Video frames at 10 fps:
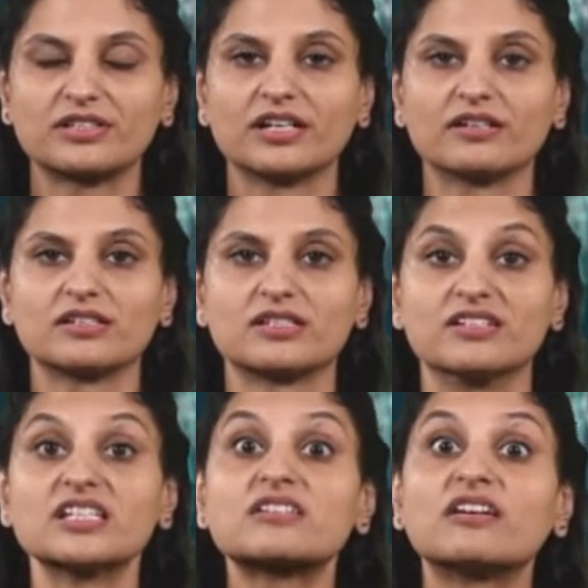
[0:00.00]
There
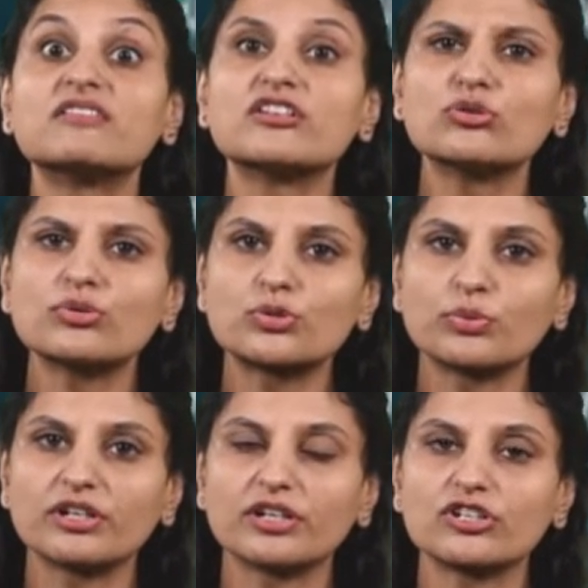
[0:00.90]
is discontinuous
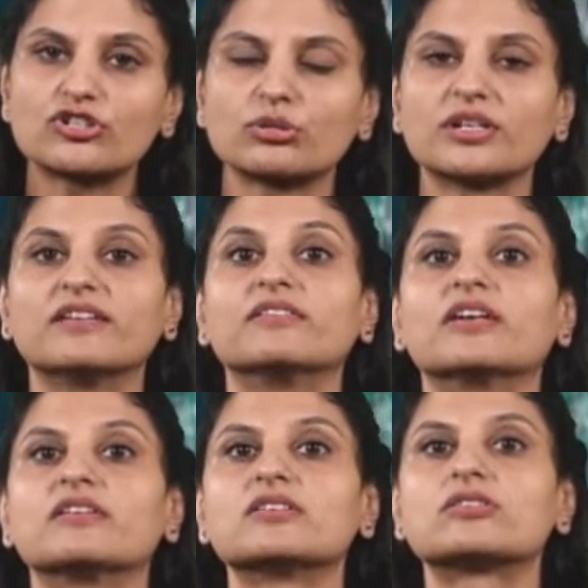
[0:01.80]
variation and
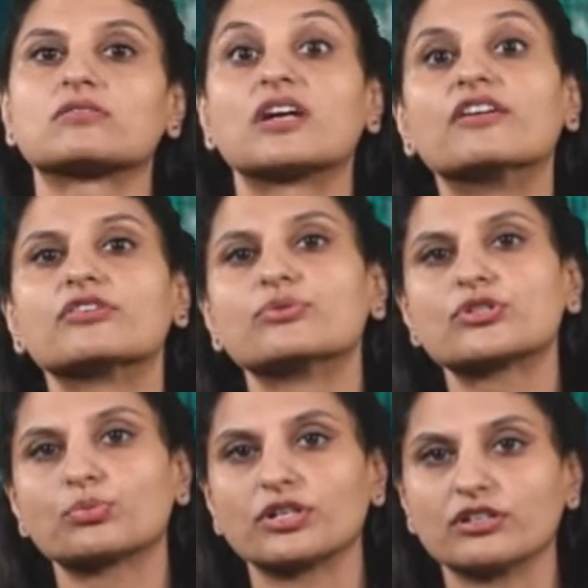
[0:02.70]
there is
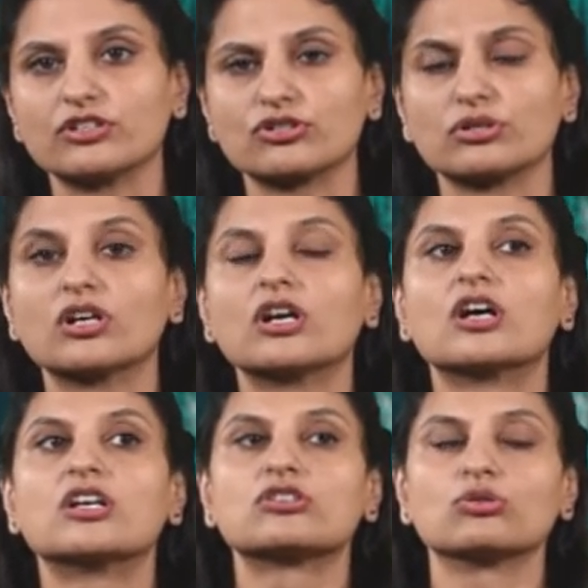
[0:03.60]
continuous variation.
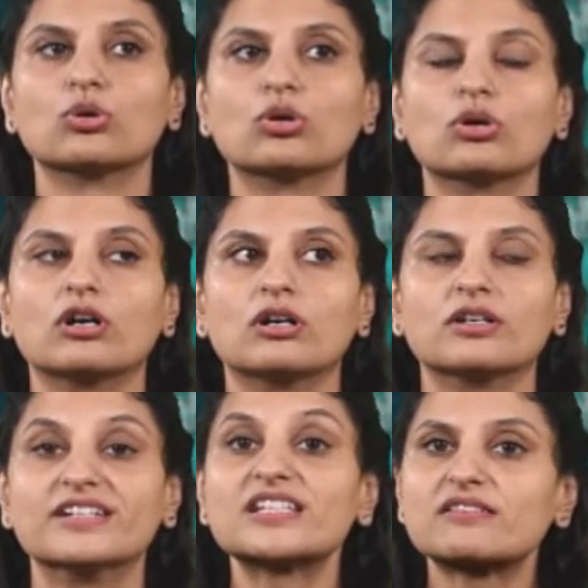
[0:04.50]

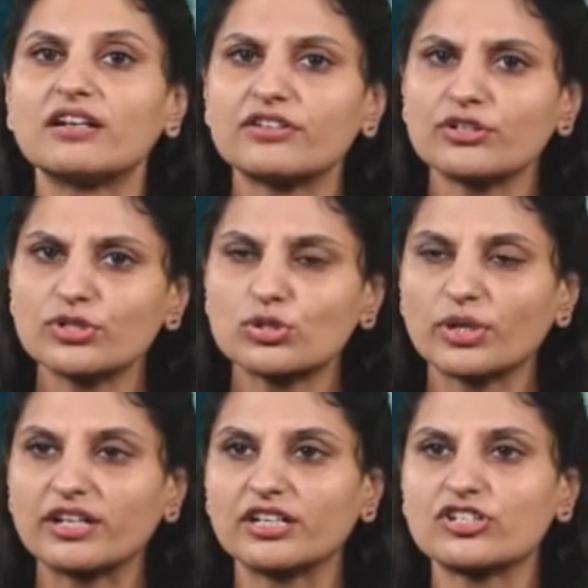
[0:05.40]
So discontinuous
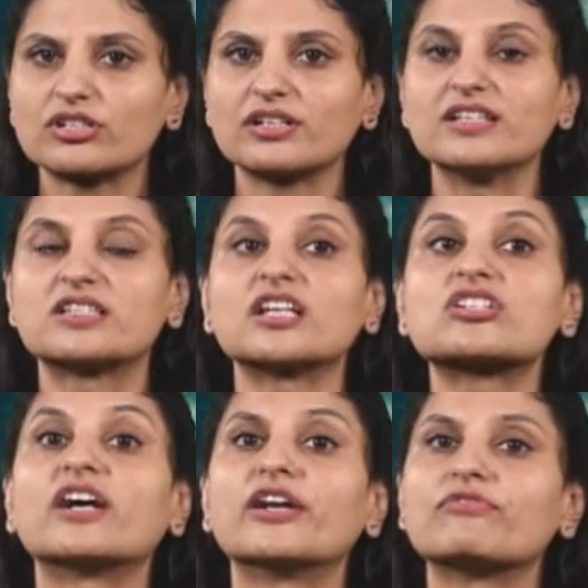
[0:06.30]
variation, in
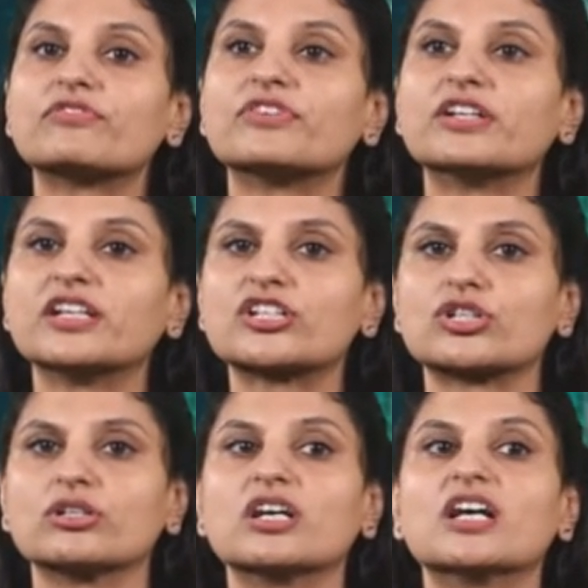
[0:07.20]
such kind of a
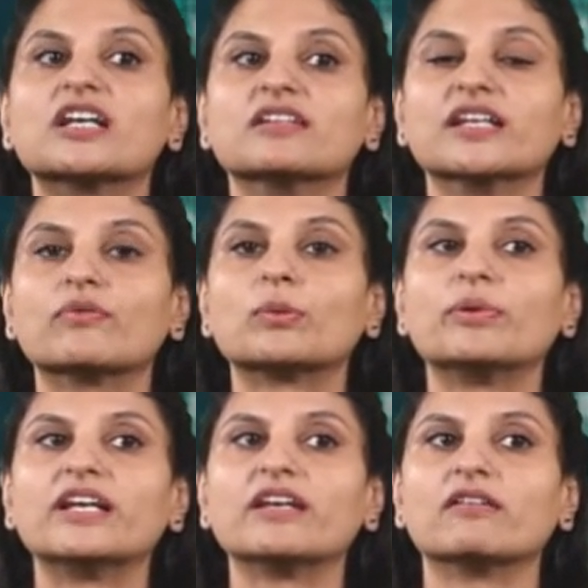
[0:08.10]
variation, there will
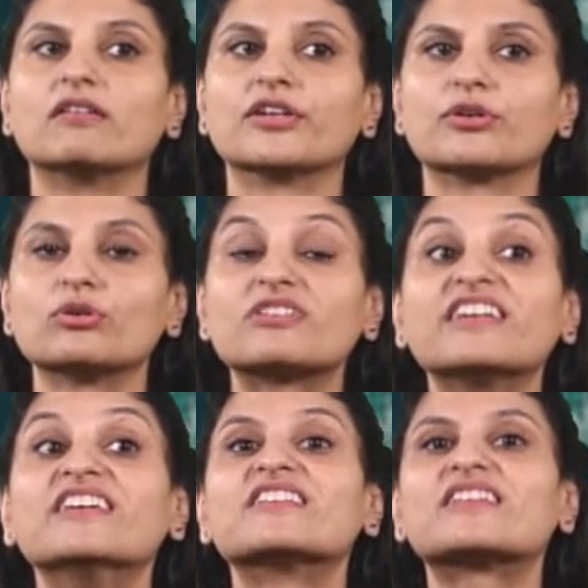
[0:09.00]
be
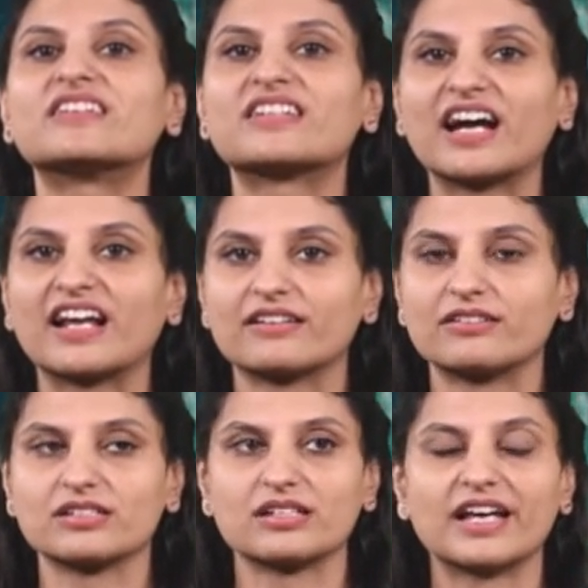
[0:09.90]
clear-cut
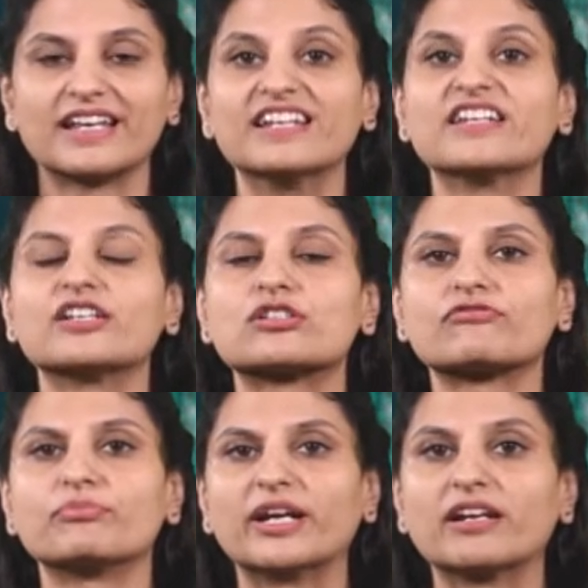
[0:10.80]
characters. Like in case
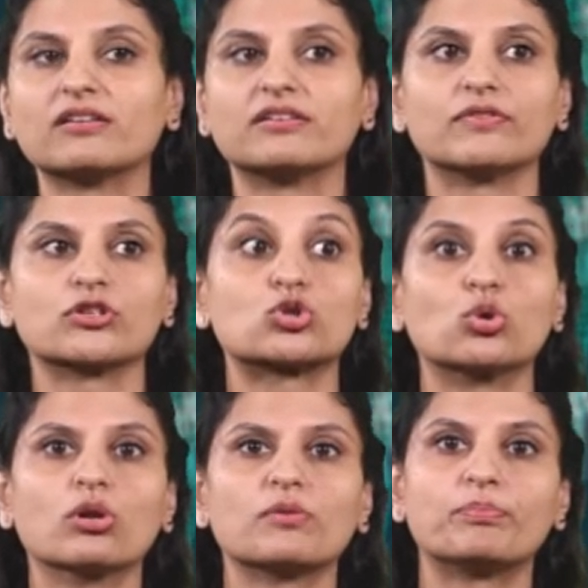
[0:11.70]
of Mendel, there were
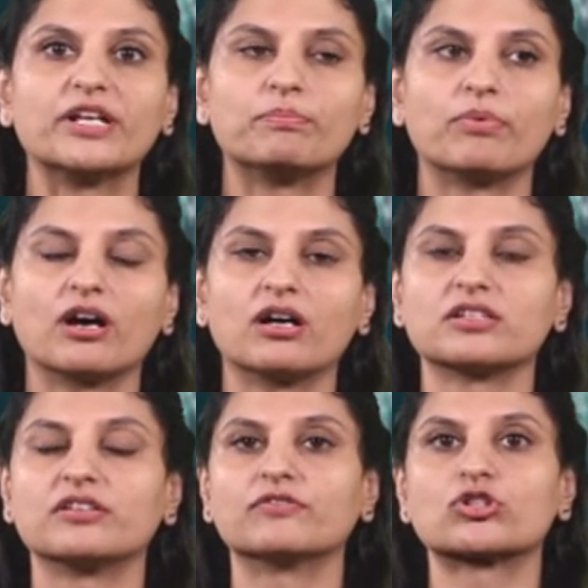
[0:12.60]
tall pea
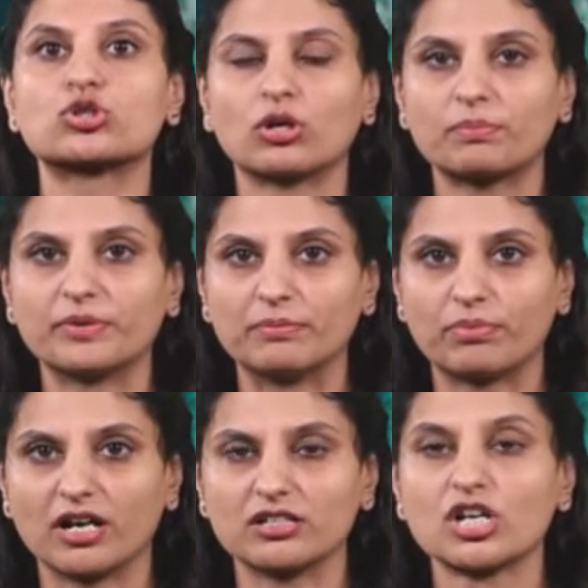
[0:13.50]
plants and there were short pea
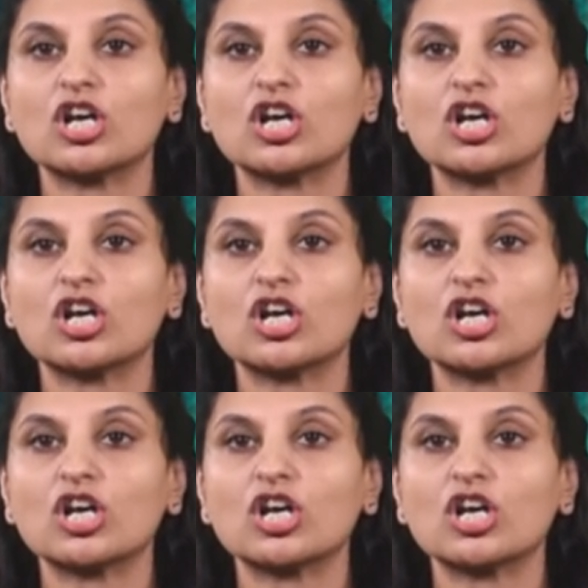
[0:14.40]
plants.